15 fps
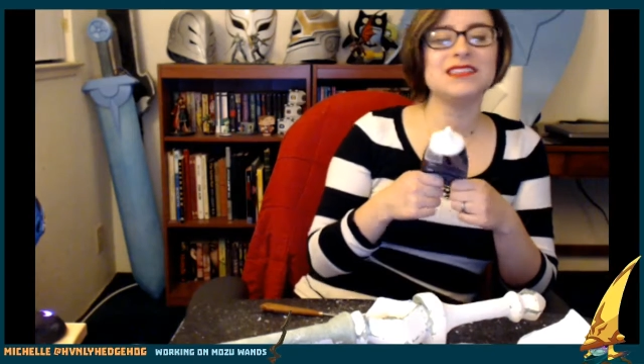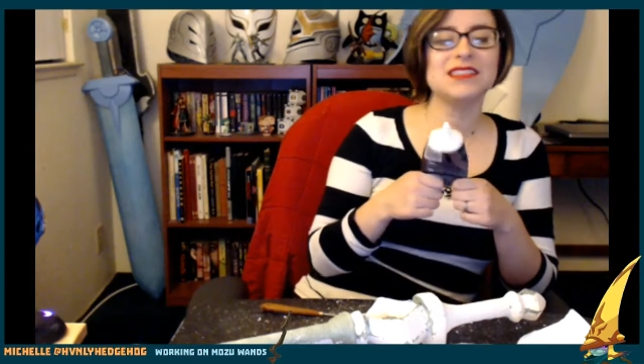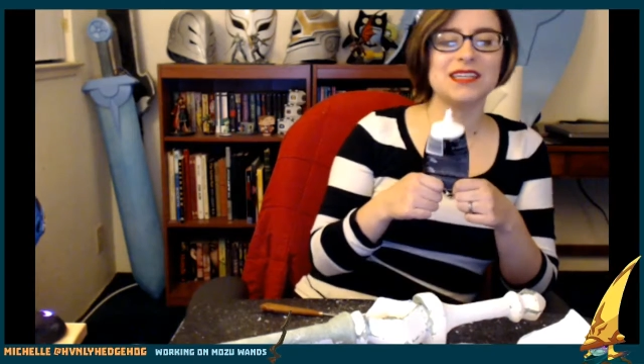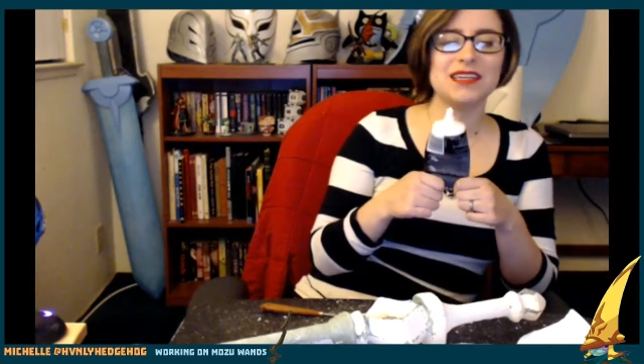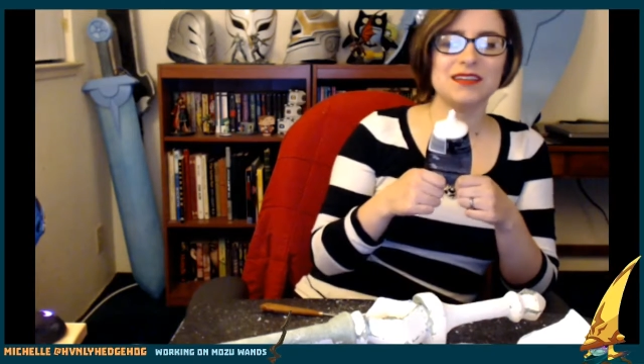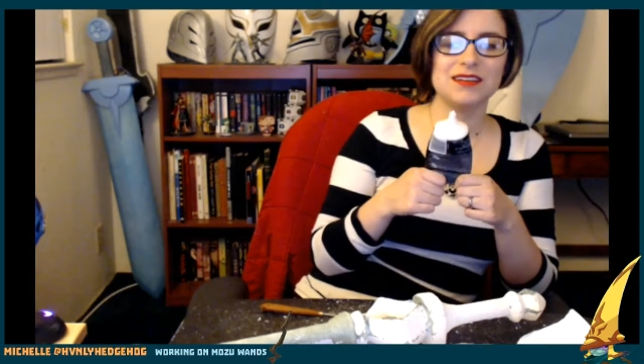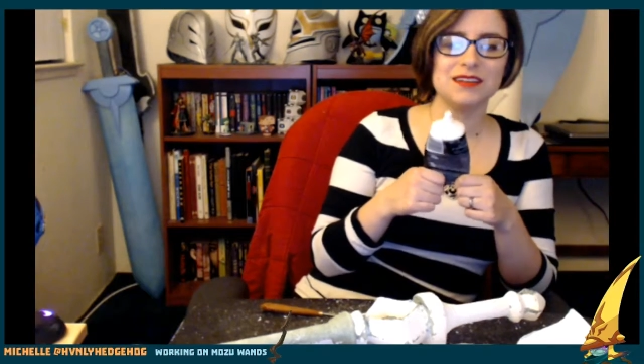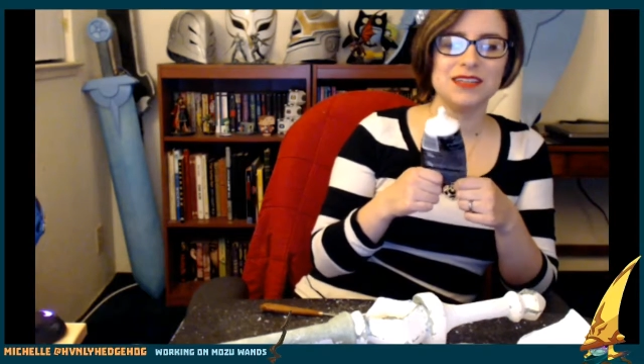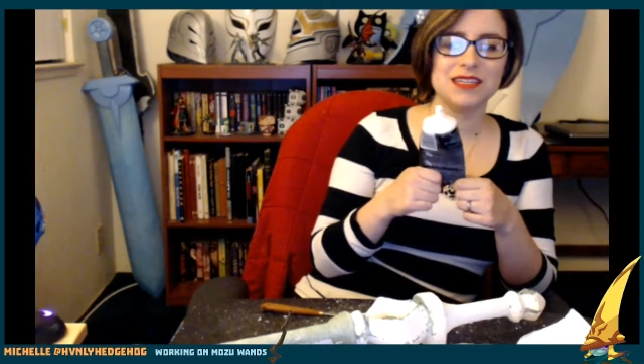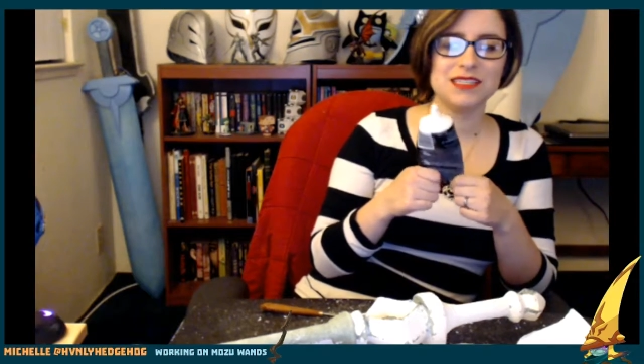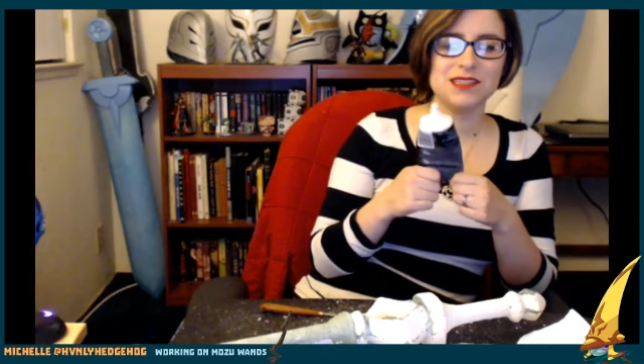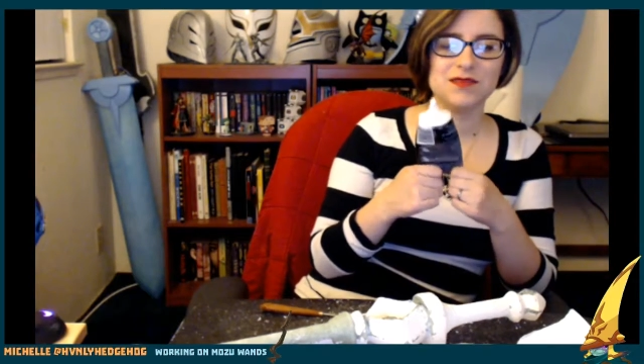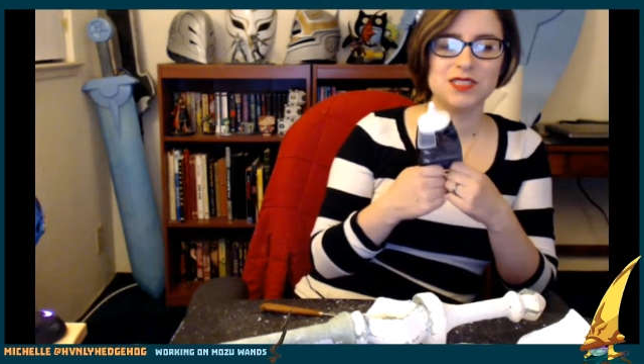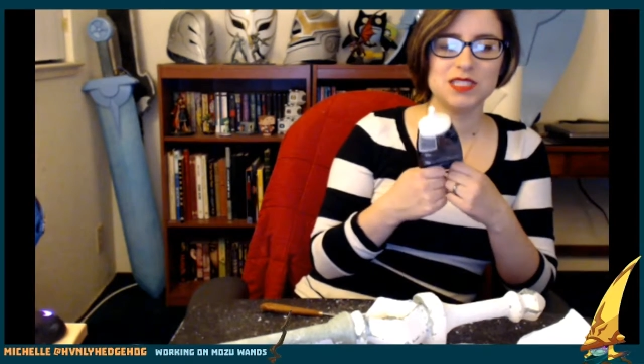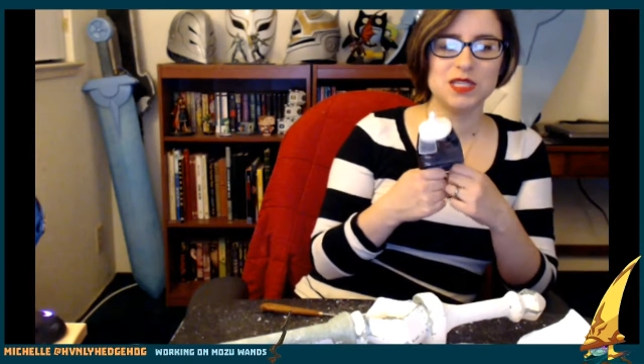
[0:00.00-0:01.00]
Scout cookies
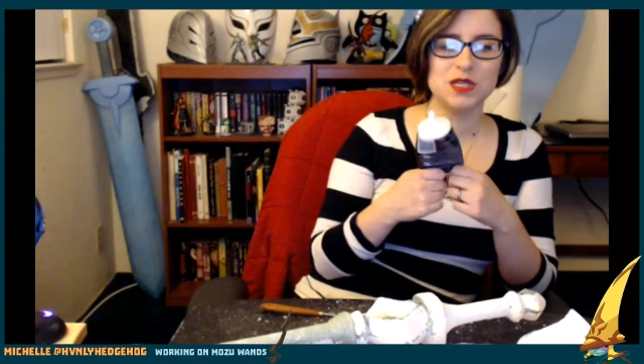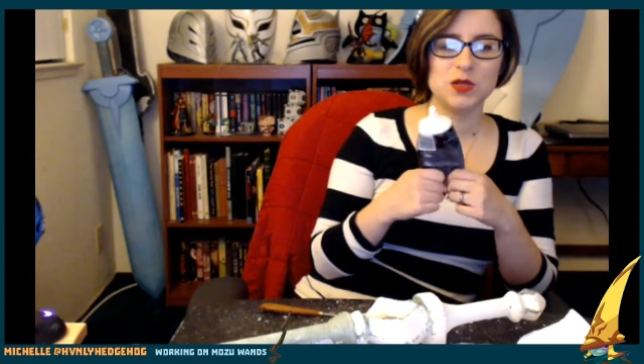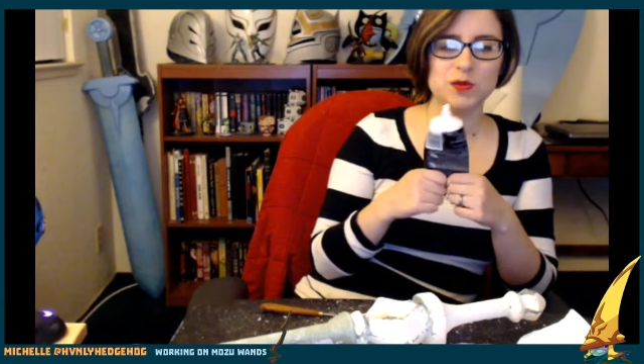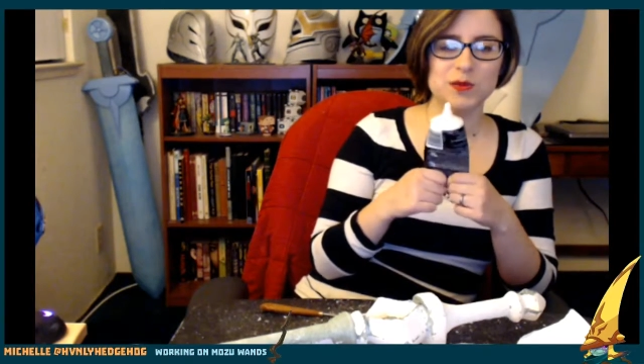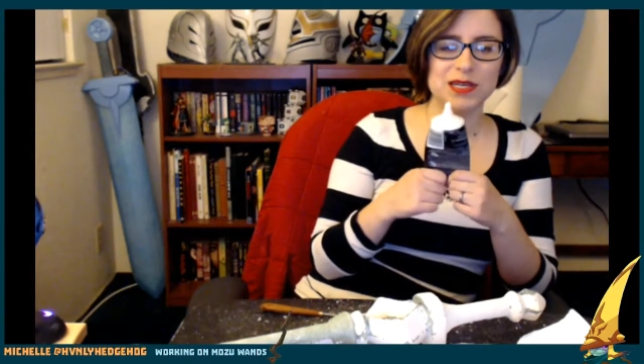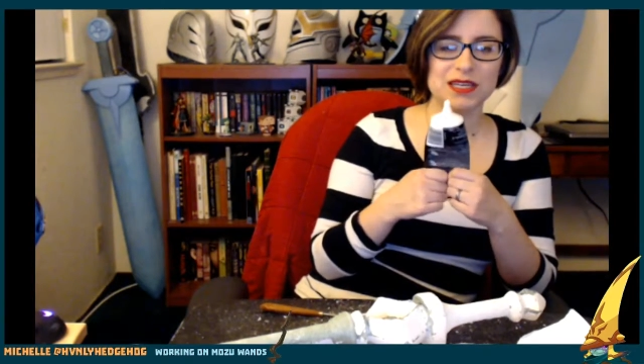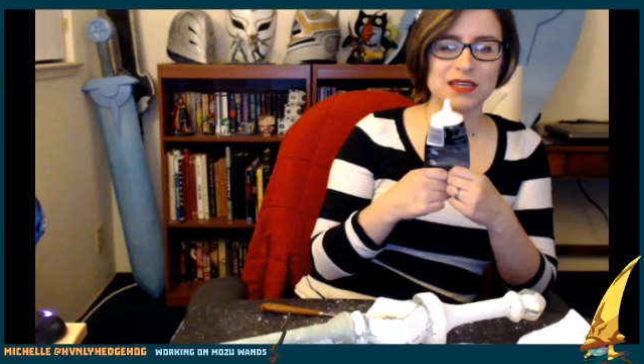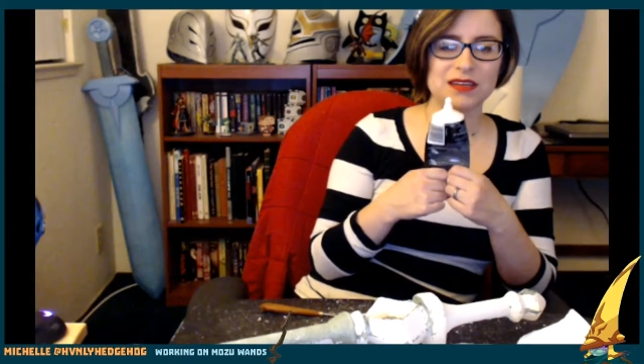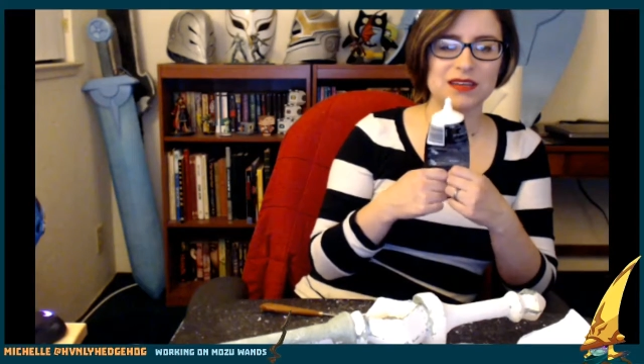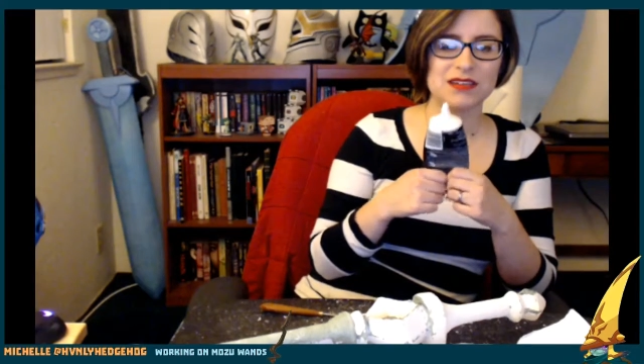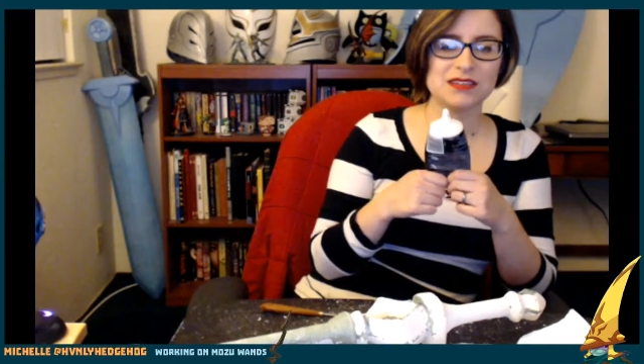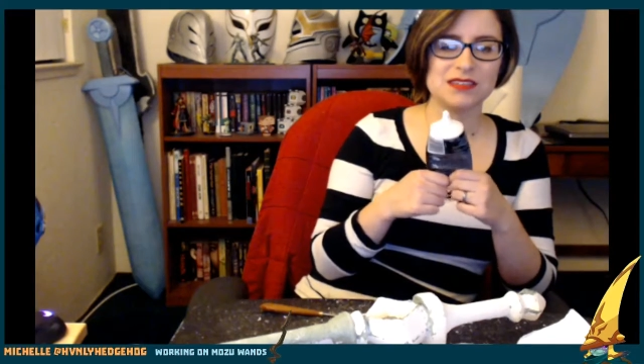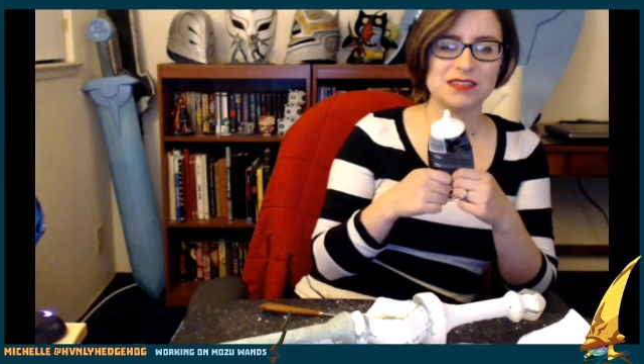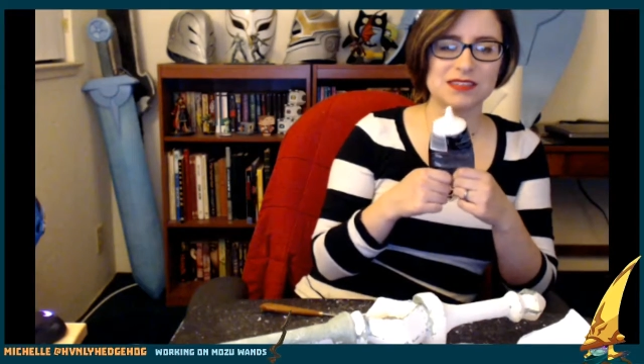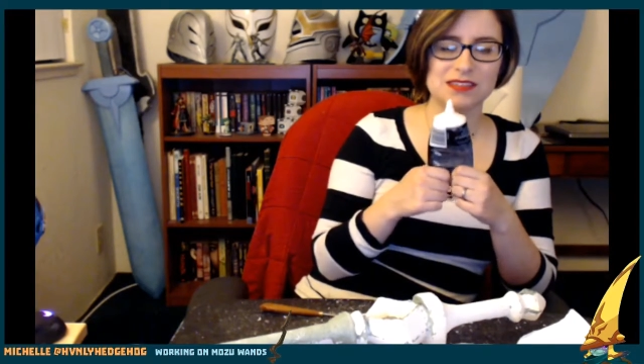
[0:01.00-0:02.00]
have 2
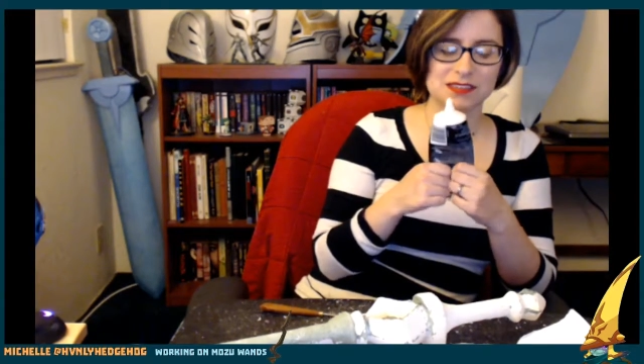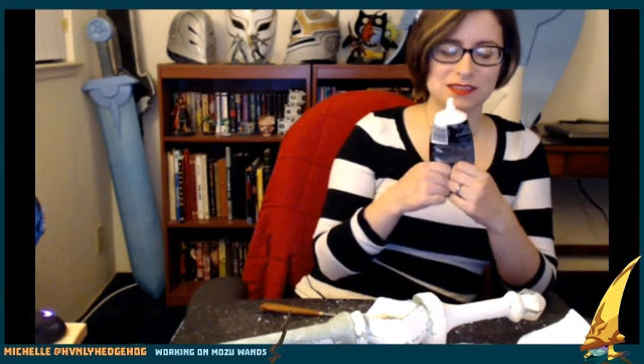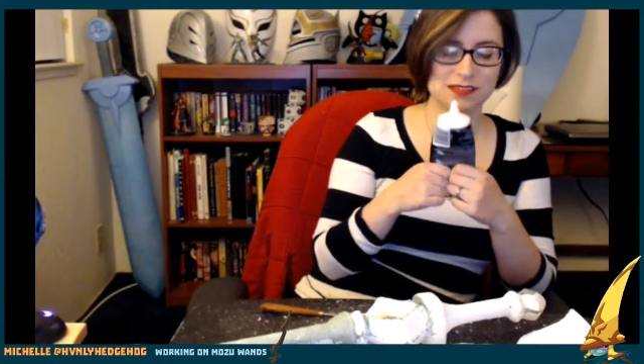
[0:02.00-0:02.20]
makers.